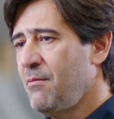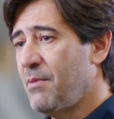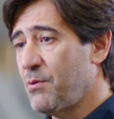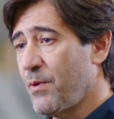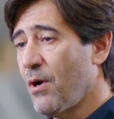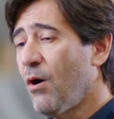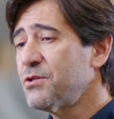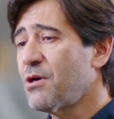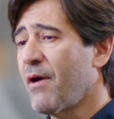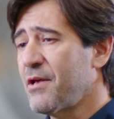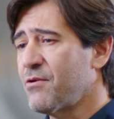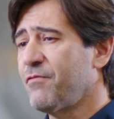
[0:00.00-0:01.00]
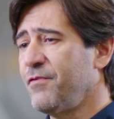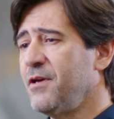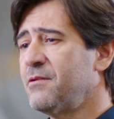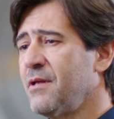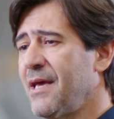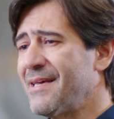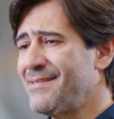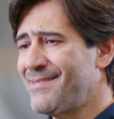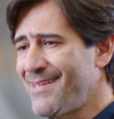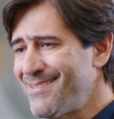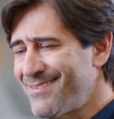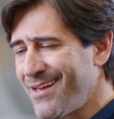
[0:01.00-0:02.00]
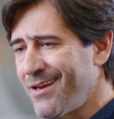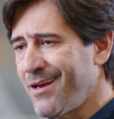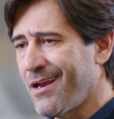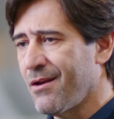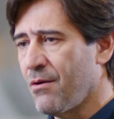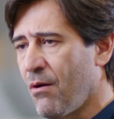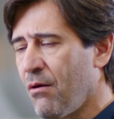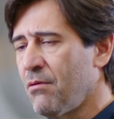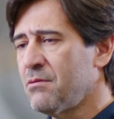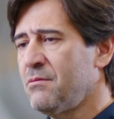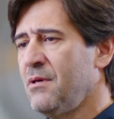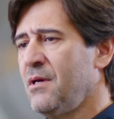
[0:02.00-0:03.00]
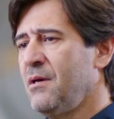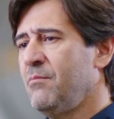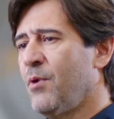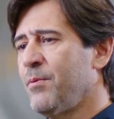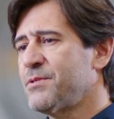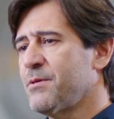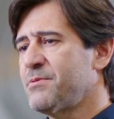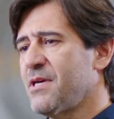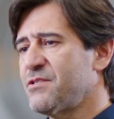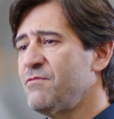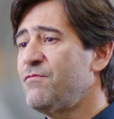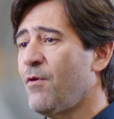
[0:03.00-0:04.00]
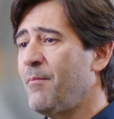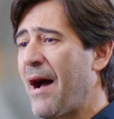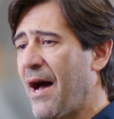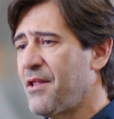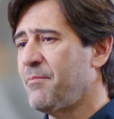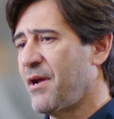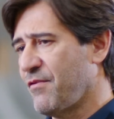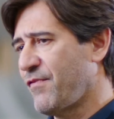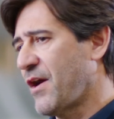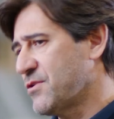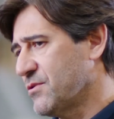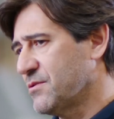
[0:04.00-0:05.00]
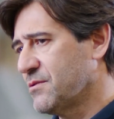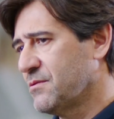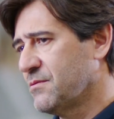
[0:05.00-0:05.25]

but we also retrofit existing and old mobile substation from other manufacturers.